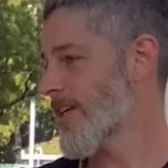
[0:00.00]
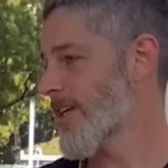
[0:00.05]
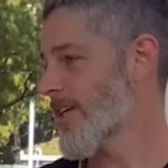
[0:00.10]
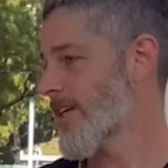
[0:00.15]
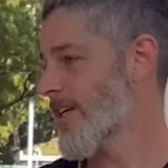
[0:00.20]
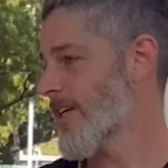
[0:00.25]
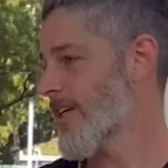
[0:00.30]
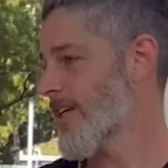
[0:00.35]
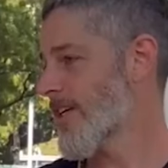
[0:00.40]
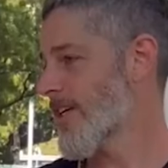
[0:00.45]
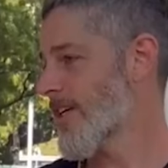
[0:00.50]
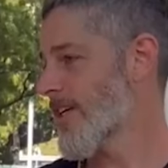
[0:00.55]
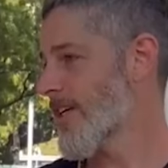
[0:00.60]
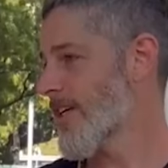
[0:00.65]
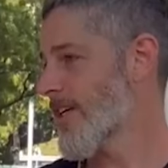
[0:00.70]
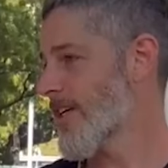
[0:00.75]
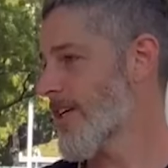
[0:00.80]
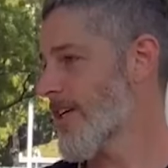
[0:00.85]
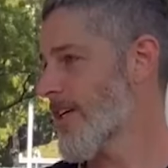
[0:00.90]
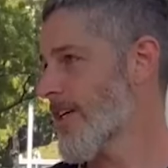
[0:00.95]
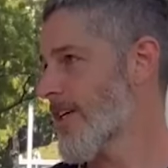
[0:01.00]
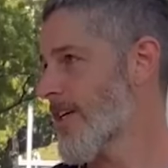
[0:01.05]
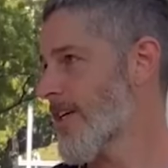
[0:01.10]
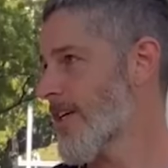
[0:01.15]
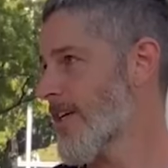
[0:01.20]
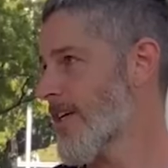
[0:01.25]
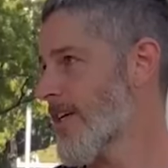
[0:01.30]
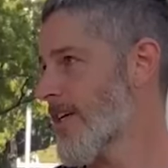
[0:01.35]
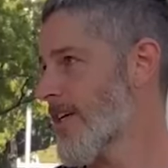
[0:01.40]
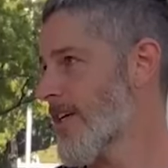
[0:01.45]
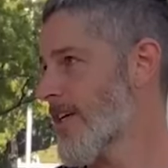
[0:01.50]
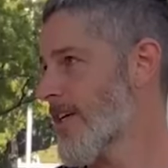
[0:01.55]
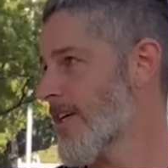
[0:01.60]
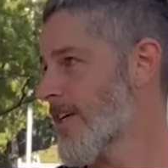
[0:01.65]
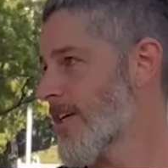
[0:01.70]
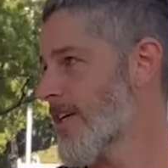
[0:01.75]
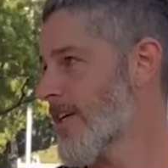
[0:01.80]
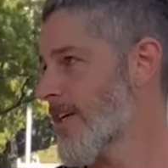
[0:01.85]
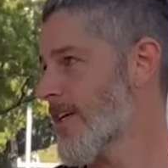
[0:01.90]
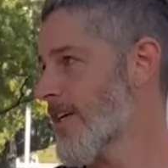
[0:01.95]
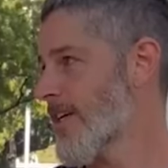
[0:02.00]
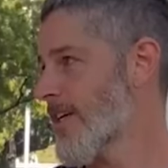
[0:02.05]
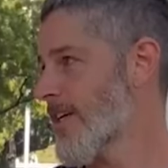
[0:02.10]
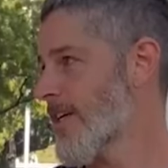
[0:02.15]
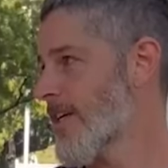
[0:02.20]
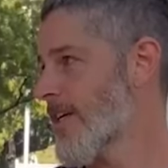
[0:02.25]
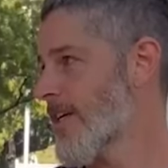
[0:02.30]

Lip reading: This person isn't speaking.